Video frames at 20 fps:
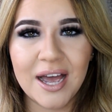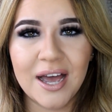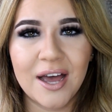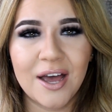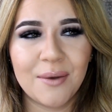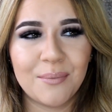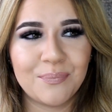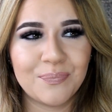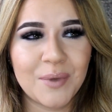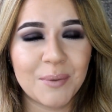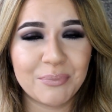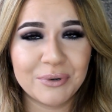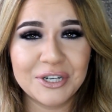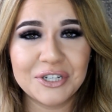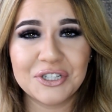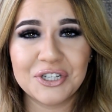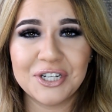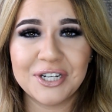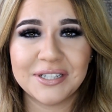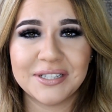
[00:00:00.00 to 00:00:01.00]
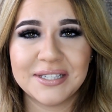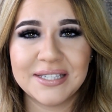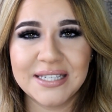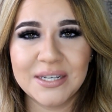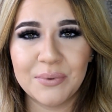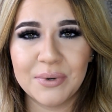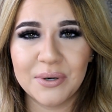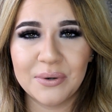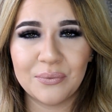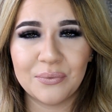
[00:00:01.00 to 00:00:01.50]
I'm pretty sure you got to
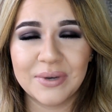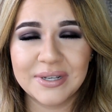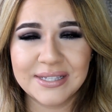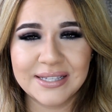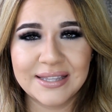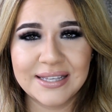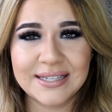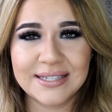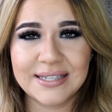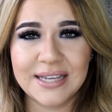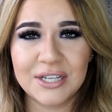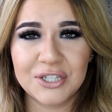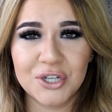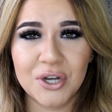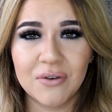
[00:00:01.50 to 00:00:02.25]
see what it was that they sent